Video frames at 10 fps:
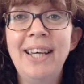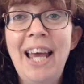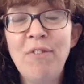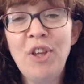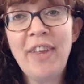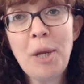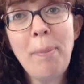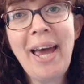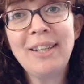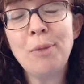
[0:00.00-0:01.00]
If you think
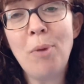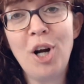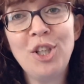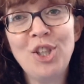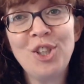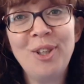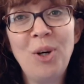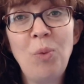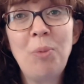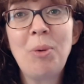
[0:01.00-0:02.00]
back to March,
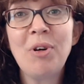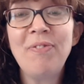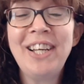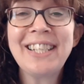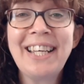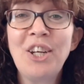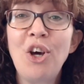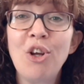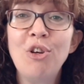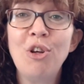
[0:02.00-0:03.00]
when we were facing an
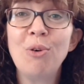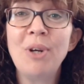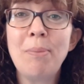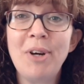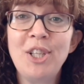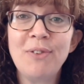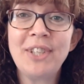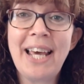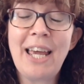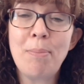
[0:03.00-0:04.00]
unknown amount of
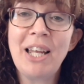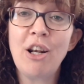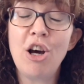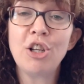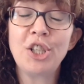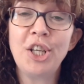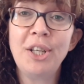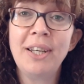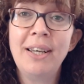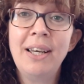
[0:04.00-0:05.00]
time in
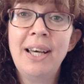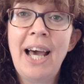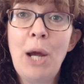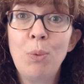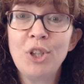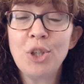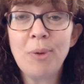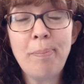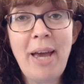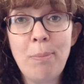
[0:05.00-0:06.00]
lockdown, I wonder
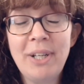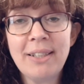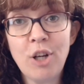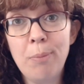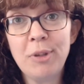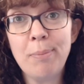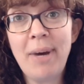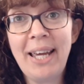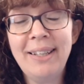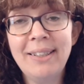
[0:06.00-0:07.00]
what memories come to
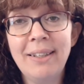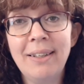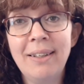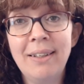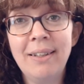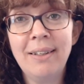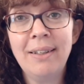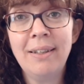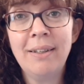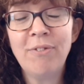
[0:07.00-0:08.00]
mind.
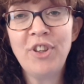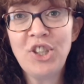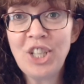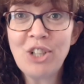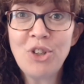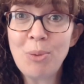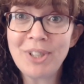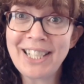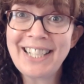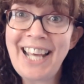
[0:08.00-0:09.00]
For the children, it
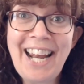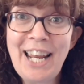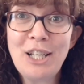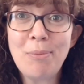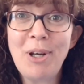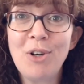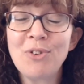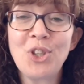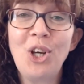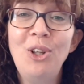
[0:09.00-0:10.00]
was exciting to be off
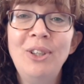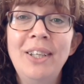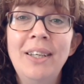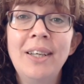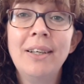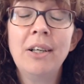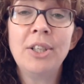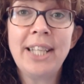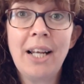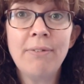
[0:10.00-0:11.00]
school,
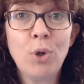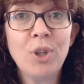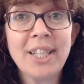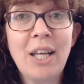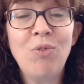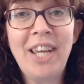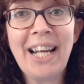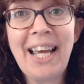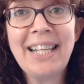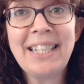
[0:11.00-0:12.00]
until of course they
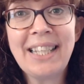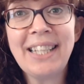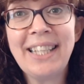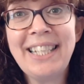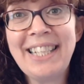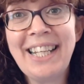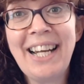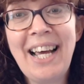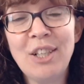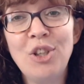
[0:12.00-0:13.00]
realised that they still
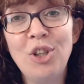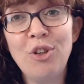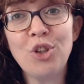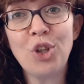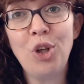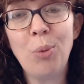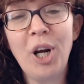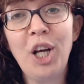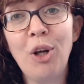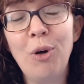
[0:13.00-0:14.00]
had to do their
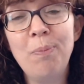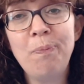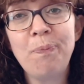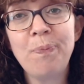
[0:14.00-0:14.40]
schoolwork at home.